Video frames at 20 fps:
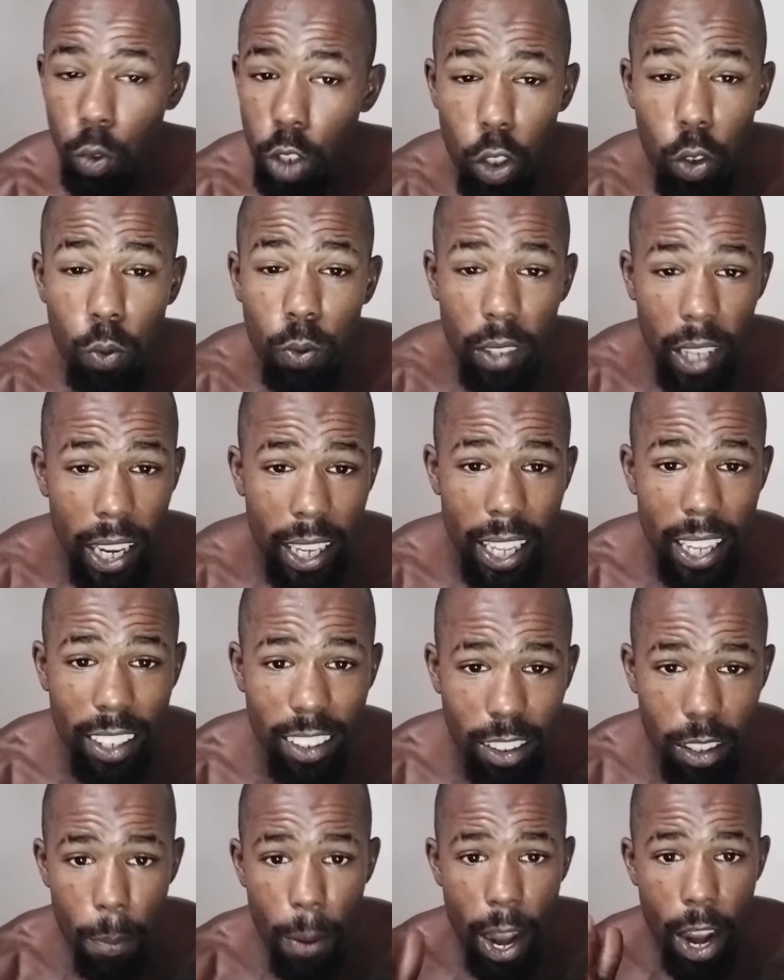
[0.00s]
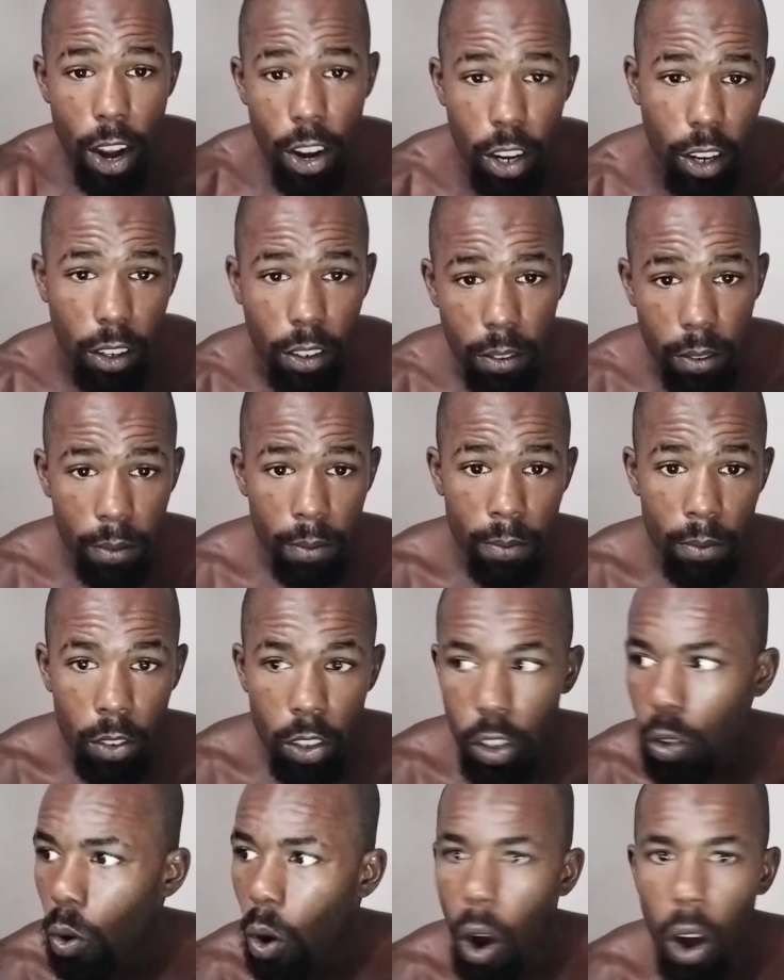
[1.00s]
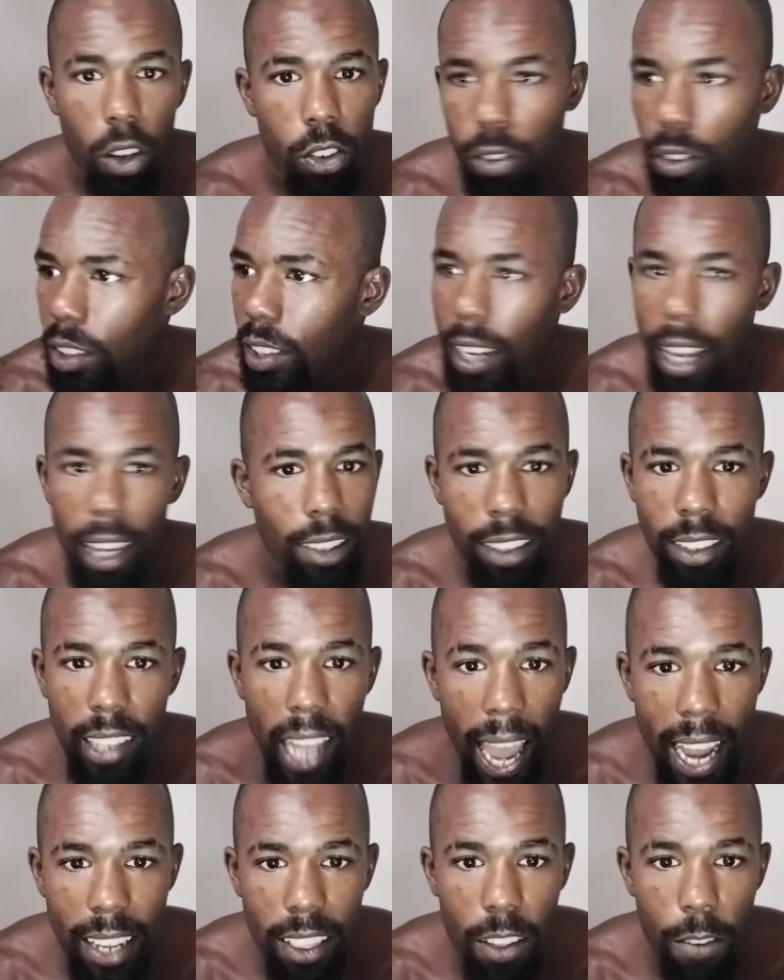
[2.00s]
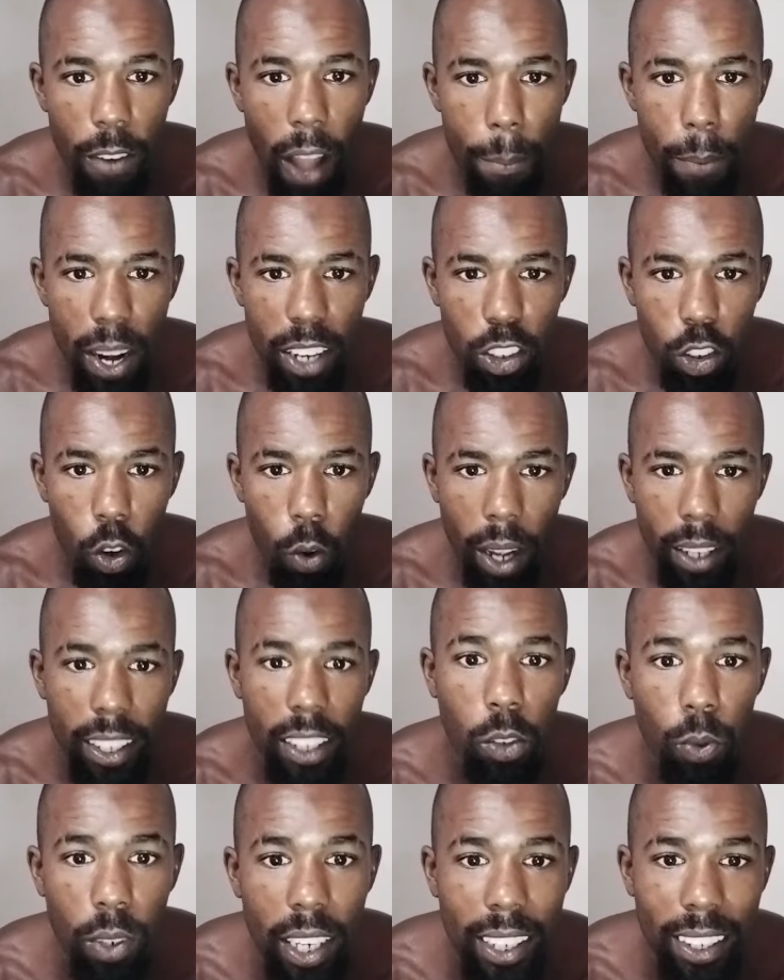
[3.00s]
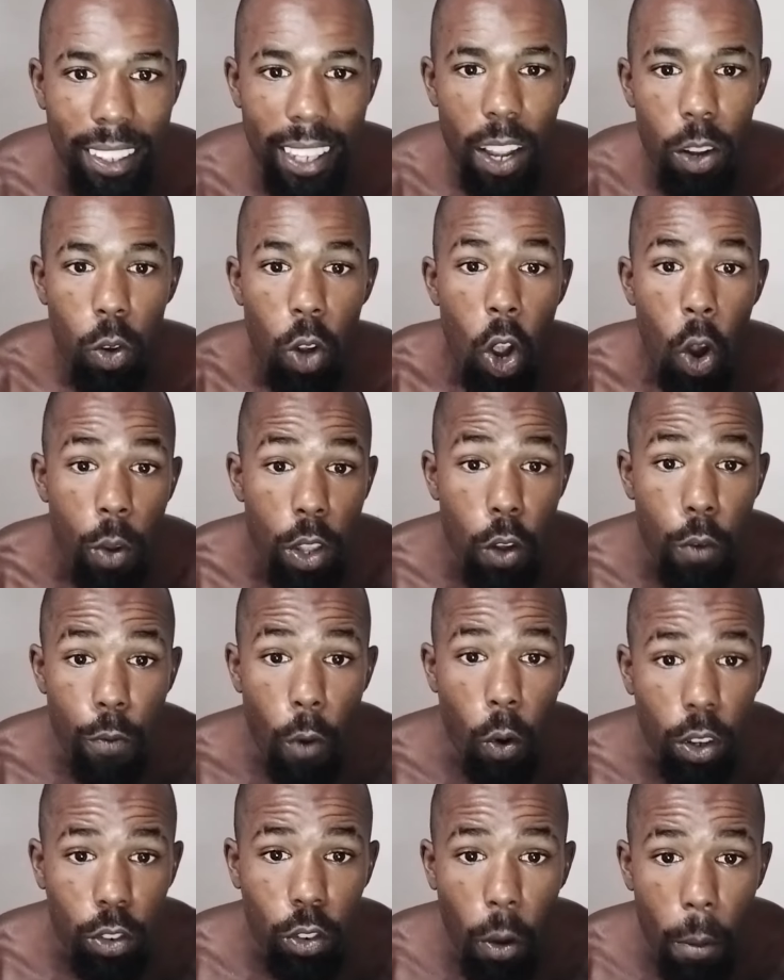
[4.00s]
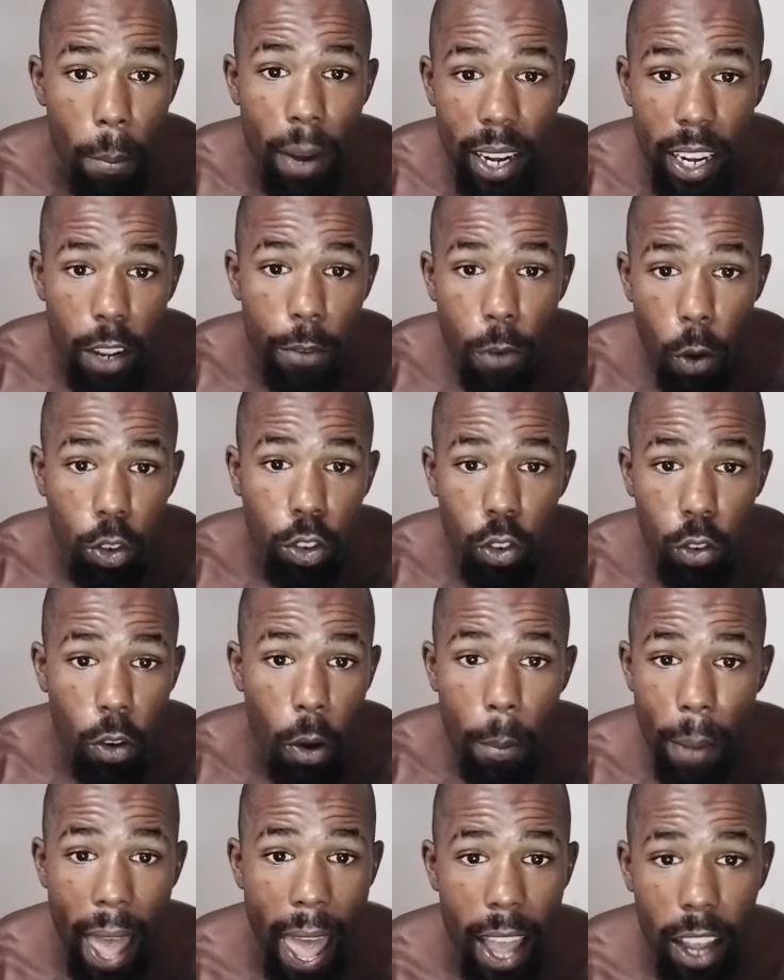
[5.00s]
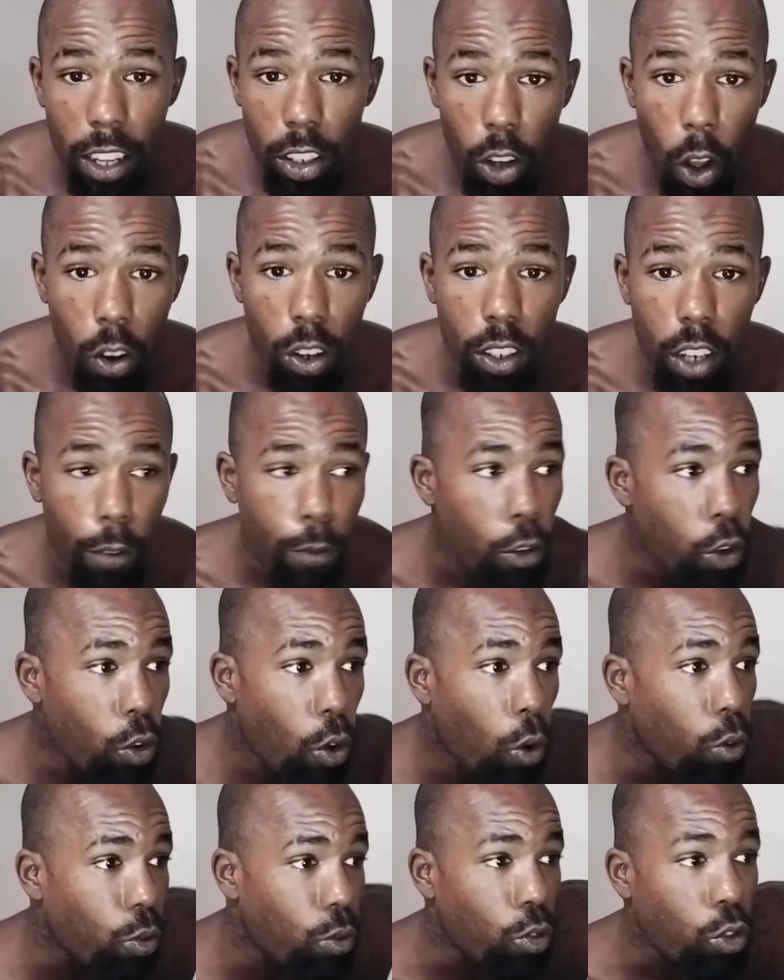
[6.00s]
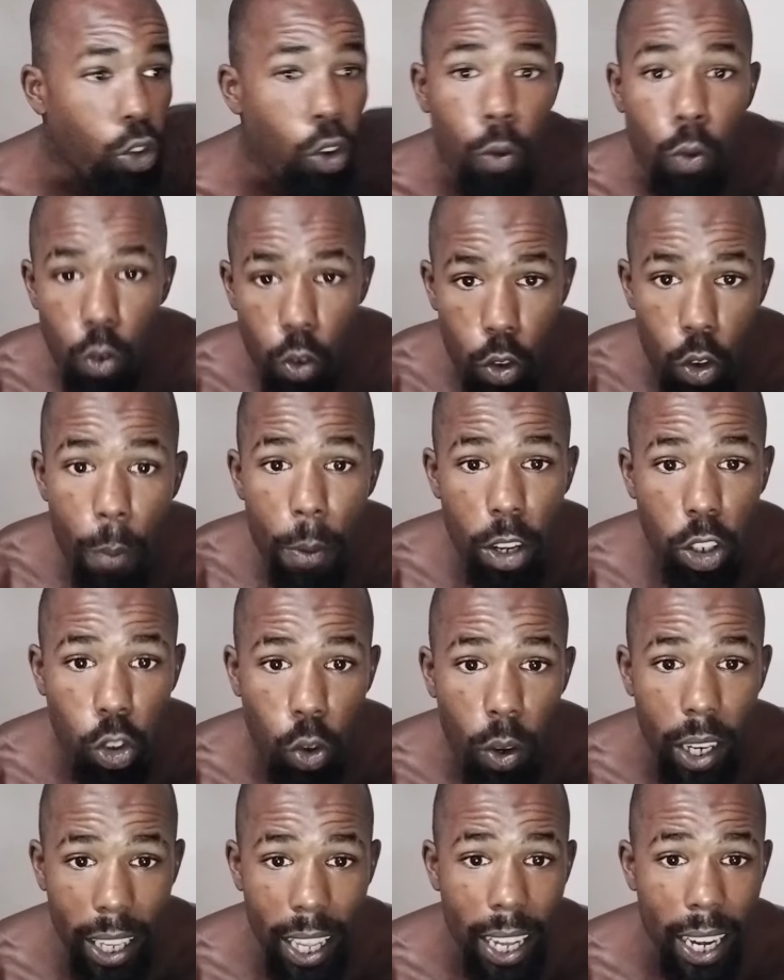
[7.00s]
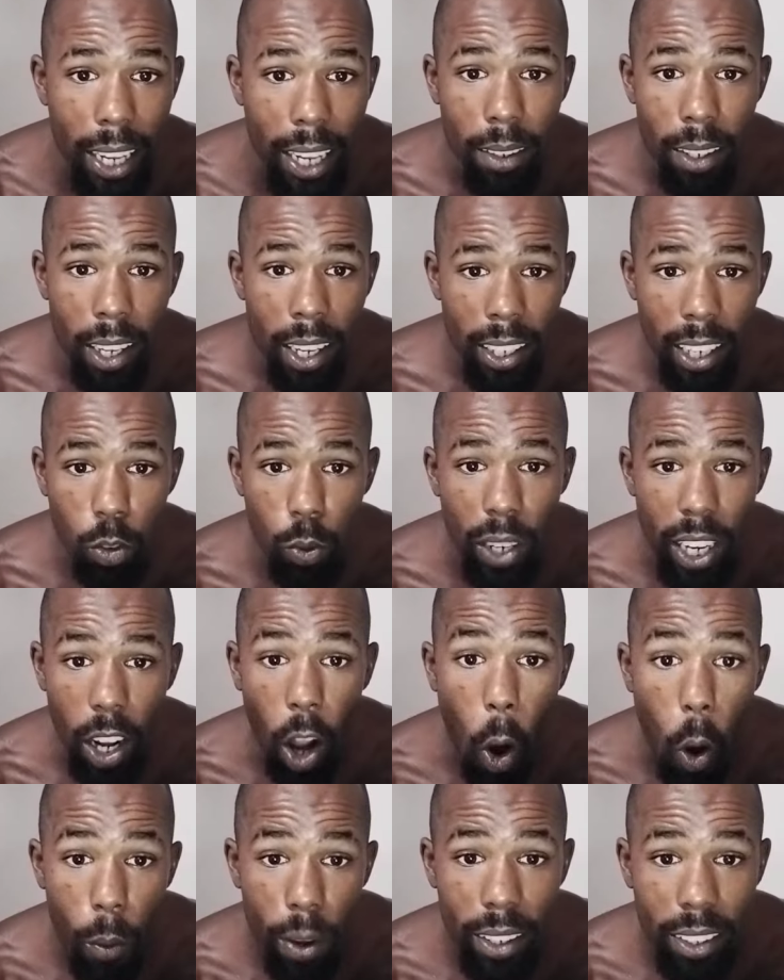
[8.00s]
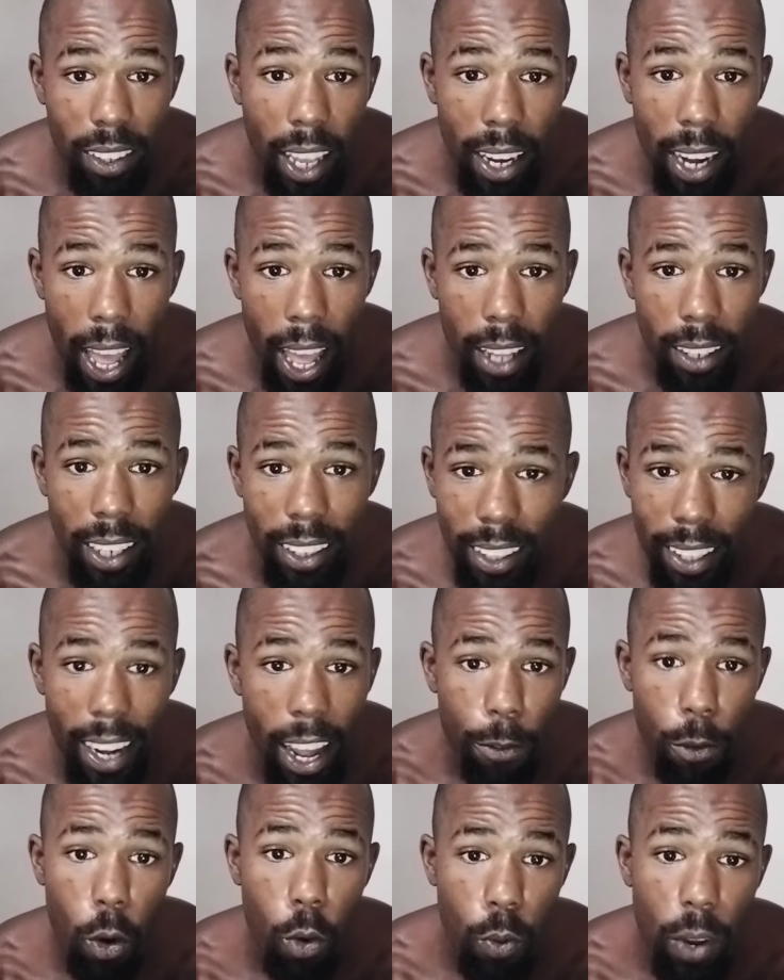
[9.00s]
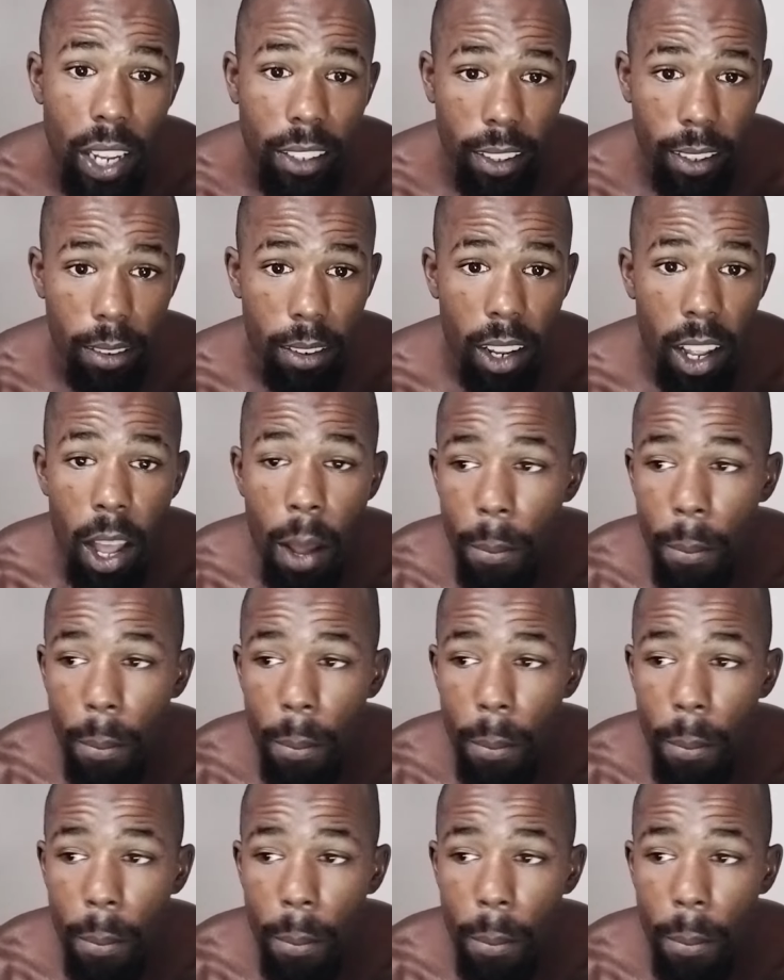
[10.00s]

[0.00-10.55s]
What do you think is the barrier? You altering that state. The vibrational-wise, that's what they say. When you focus on money and focus on your bag long enough, you'll be sure to get it. That's why they always say that. They say that for a reason.